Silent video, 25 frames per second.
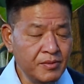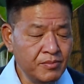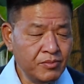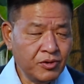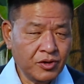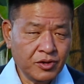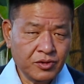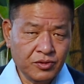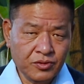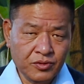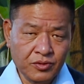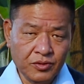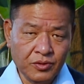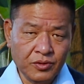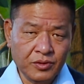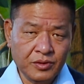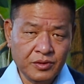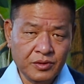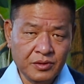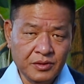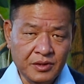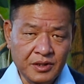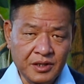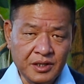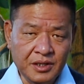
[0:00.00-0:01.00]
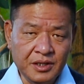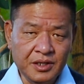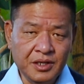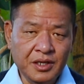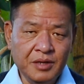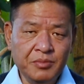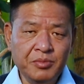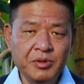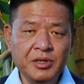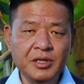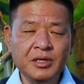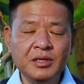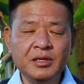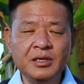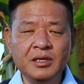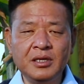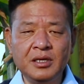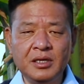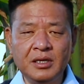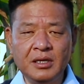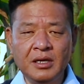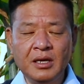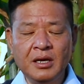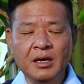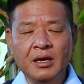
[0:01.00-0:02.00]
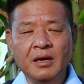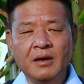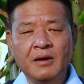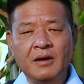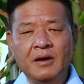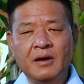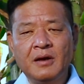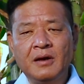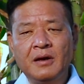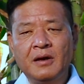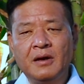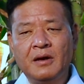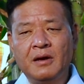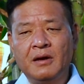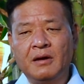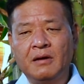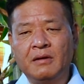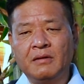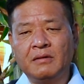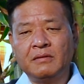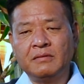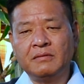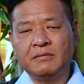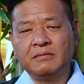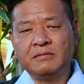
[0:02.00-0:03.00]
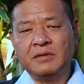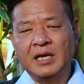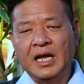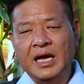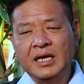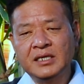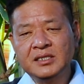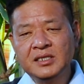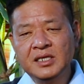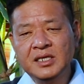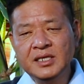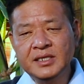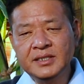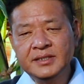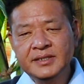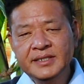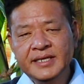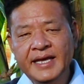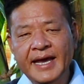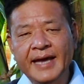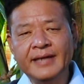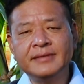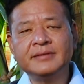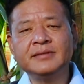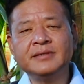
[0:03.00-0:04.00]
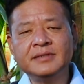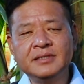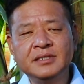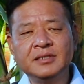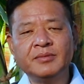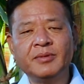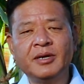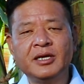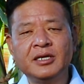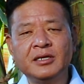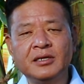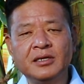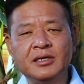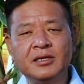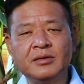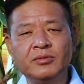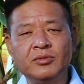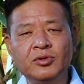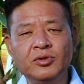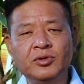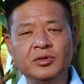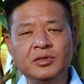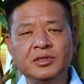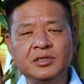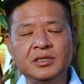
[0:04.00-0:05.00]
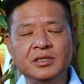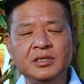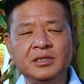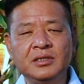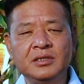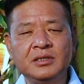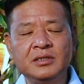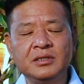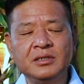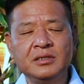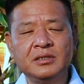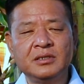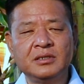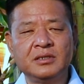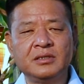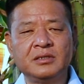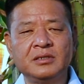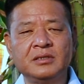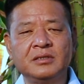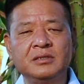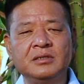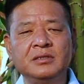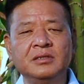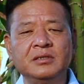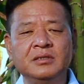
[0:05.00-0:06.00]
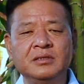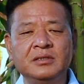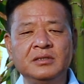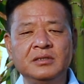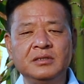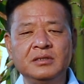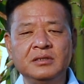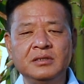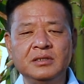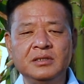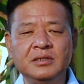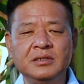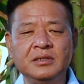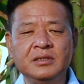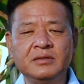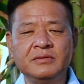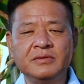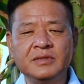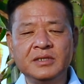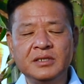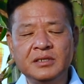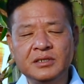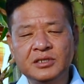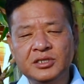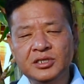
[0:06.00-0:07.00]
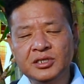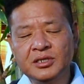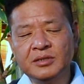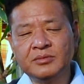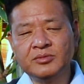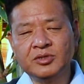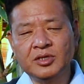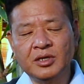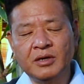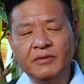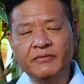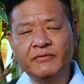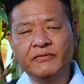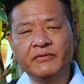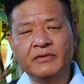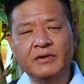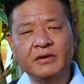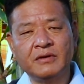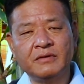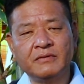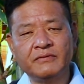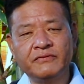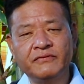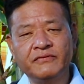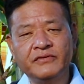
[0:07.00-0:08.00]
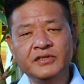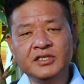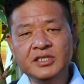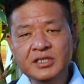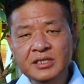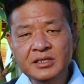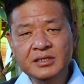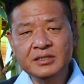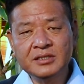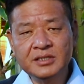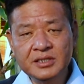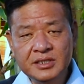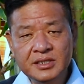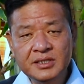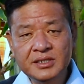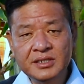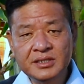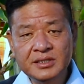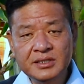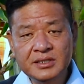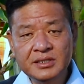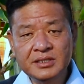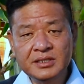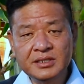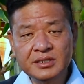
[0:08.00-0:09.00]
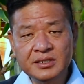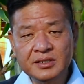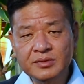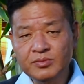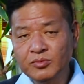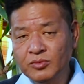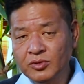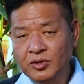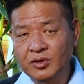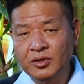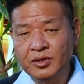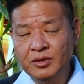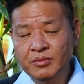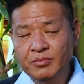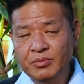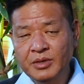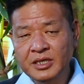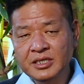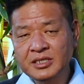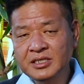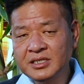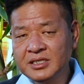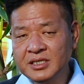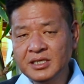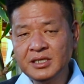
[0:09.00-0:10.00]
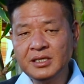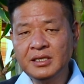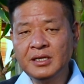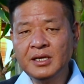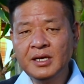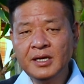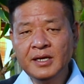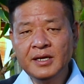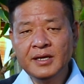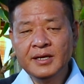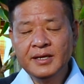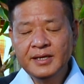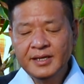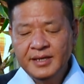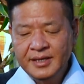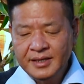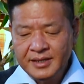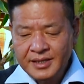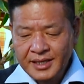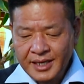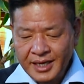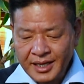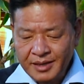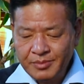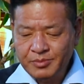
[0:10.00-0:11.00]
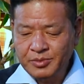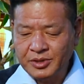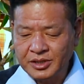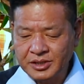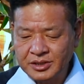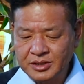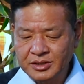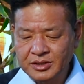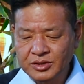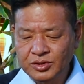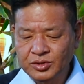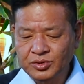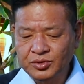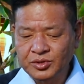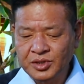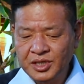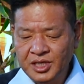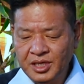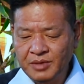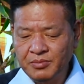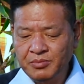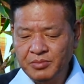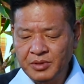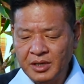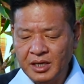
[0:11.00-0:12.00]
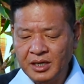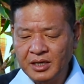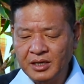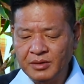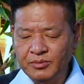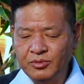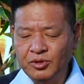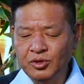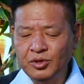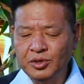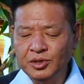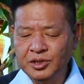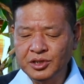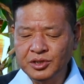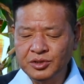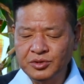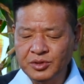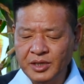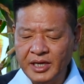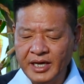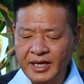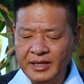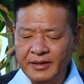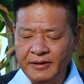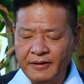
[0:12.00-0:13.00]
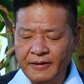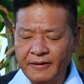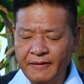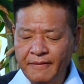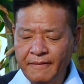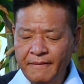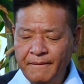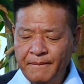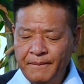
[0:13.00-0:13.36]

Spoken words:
important role in keeping the largely scattered Tibetan community, even in terms of physical distance, it's more, but still it helps us to keep our community together.